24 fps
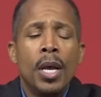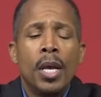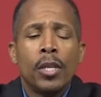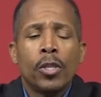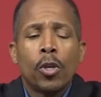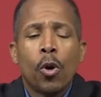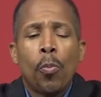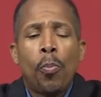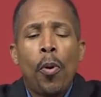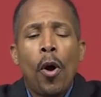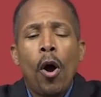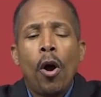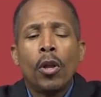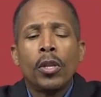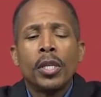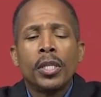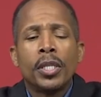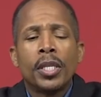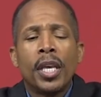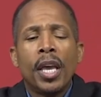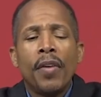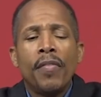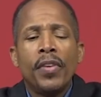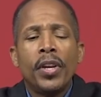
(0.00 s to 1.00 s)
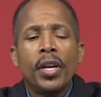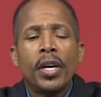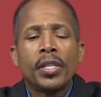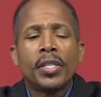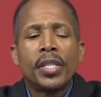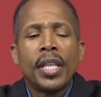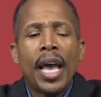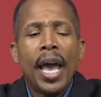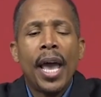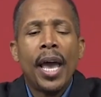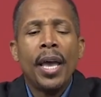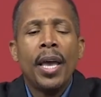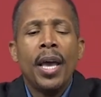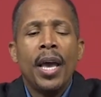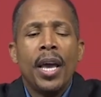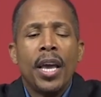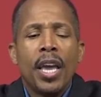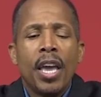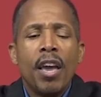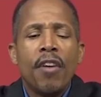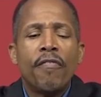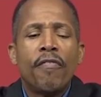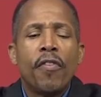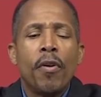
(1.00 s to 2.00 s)
So Paul has given us that
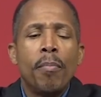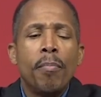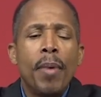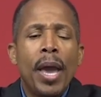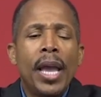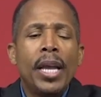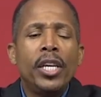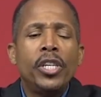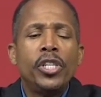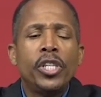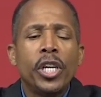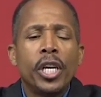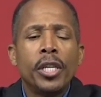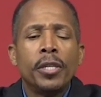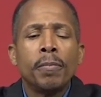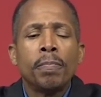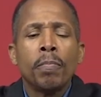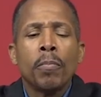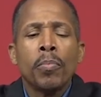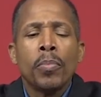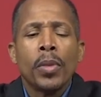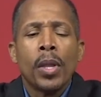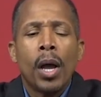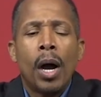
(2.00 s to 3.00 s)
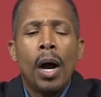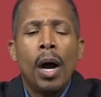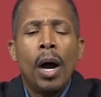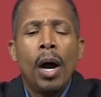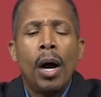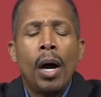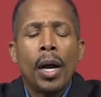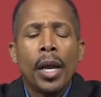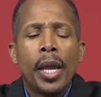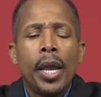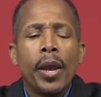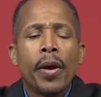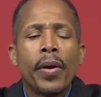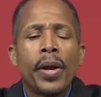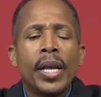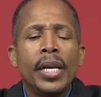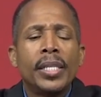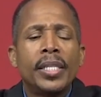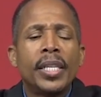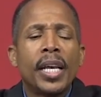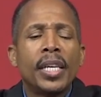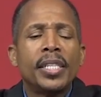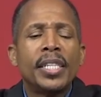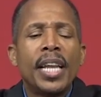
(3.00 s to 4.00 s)
information uh, here.
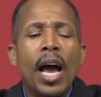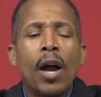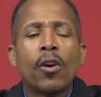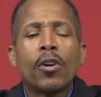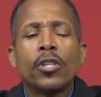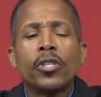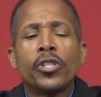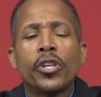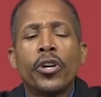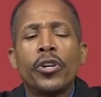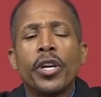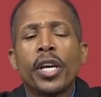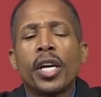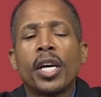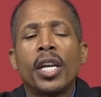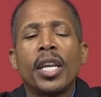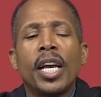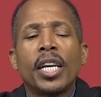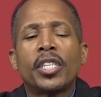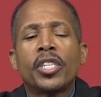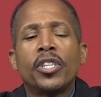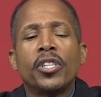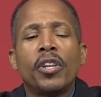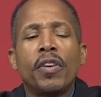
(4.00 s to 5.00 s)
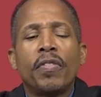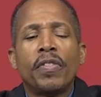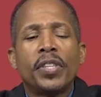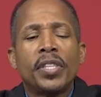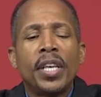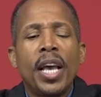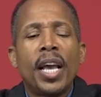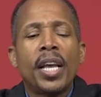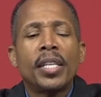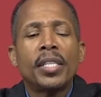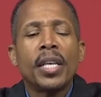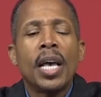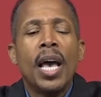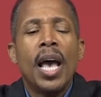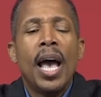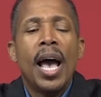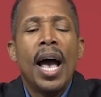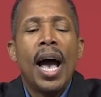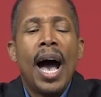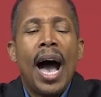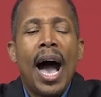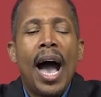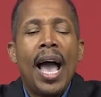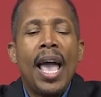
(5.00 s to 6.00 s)
He says, now concerning collection of the saints,
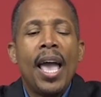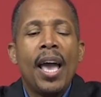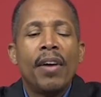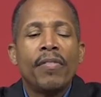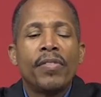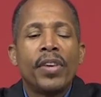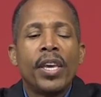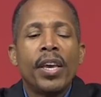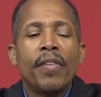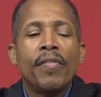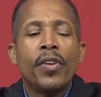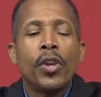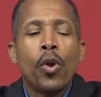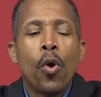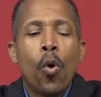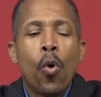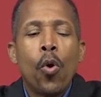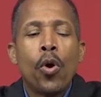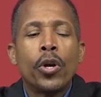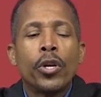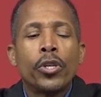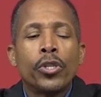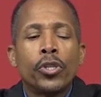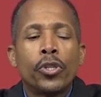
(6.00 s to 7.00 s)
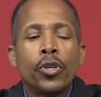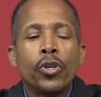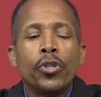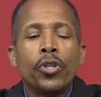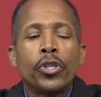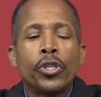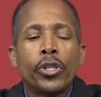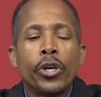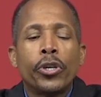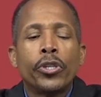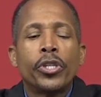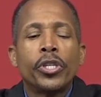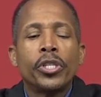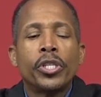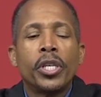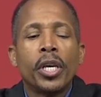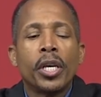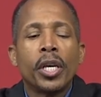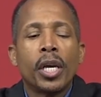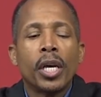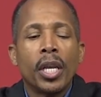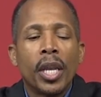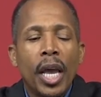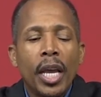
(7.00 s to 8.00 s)
I have given orders to the churches
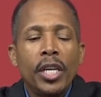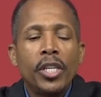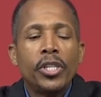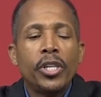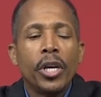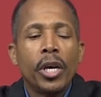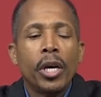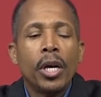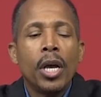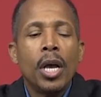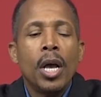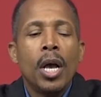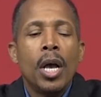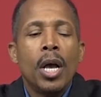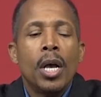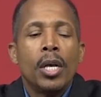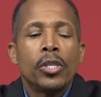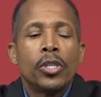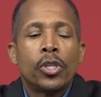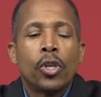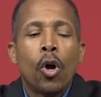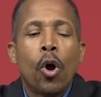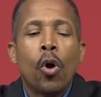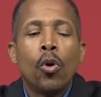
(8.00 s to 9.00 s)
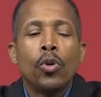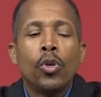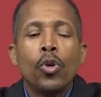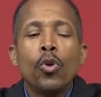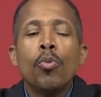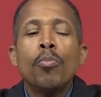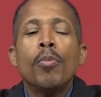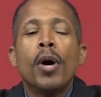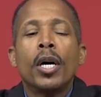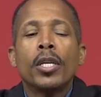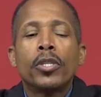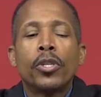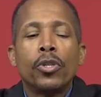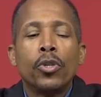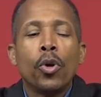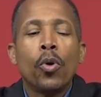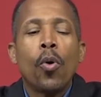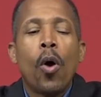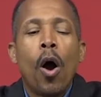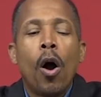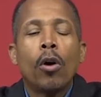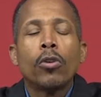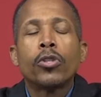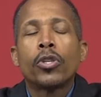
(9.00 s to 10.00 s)
in Galatia, so you must
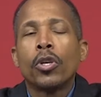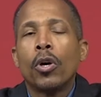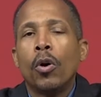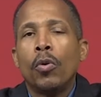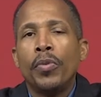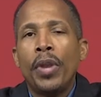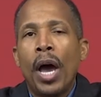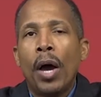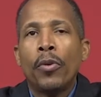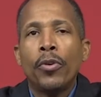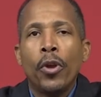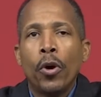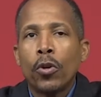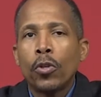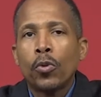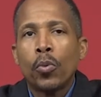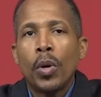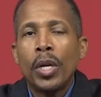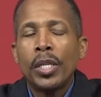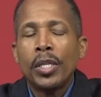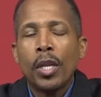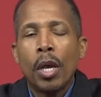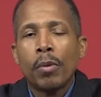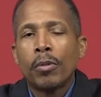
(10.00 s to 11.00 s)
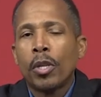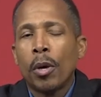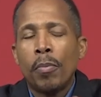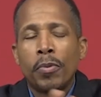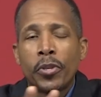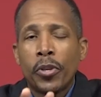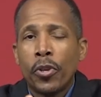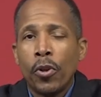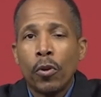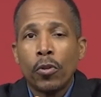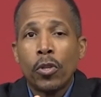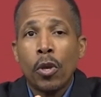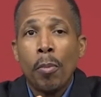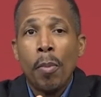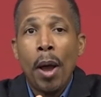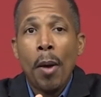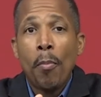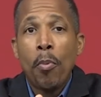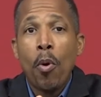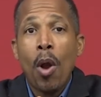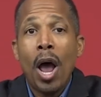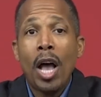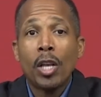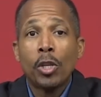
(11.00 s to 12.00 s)
do also. Now, notice what he said. I'm still talking
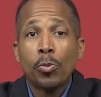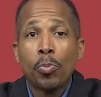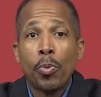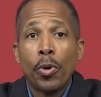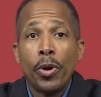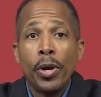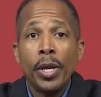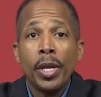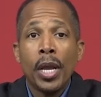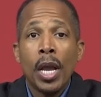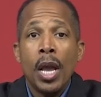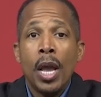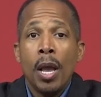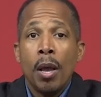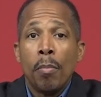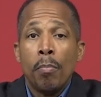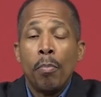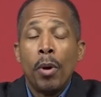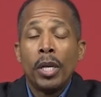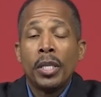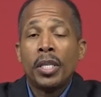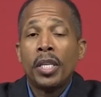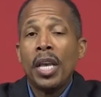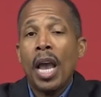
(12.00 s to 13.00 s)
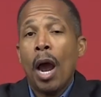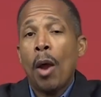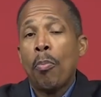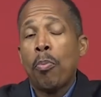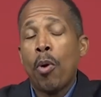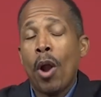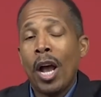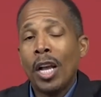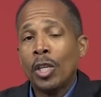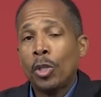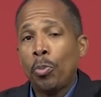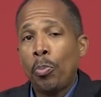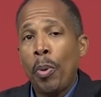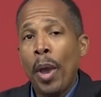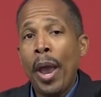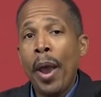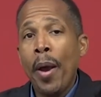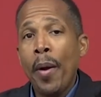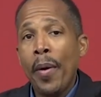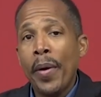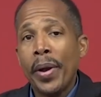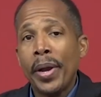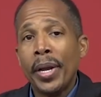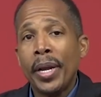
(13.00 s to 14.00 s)
about prospering, but see, our
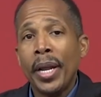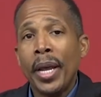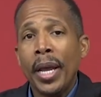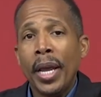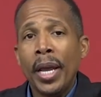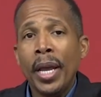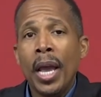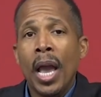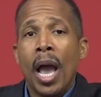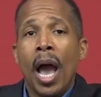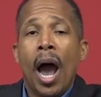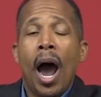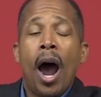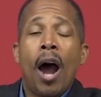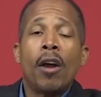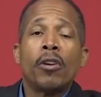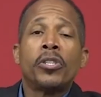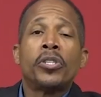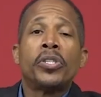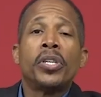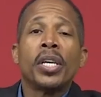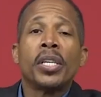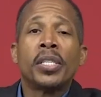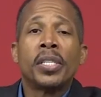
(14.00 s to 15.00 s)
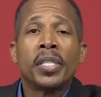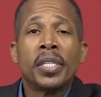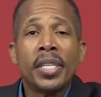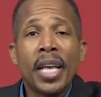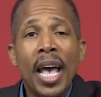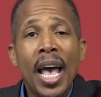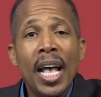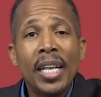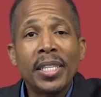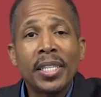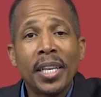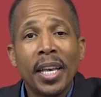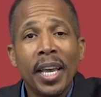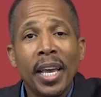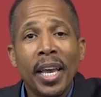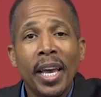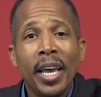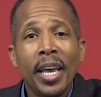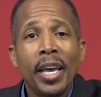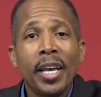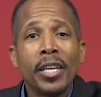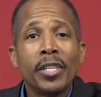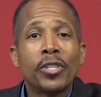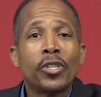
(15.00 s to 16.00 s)
prosperity, our success
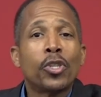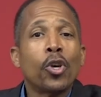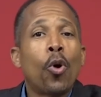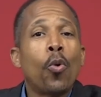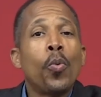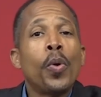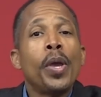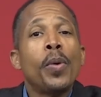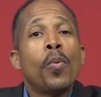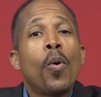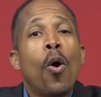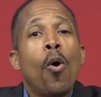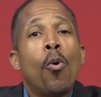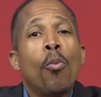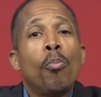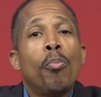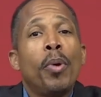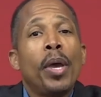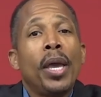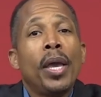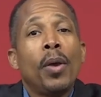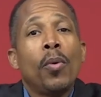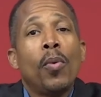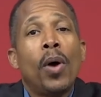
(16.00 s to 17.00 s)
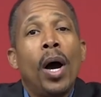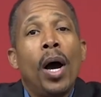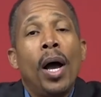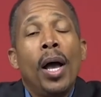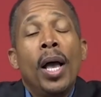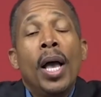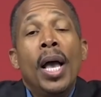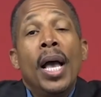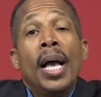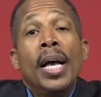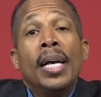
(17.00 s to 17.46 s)
is so we won't be what?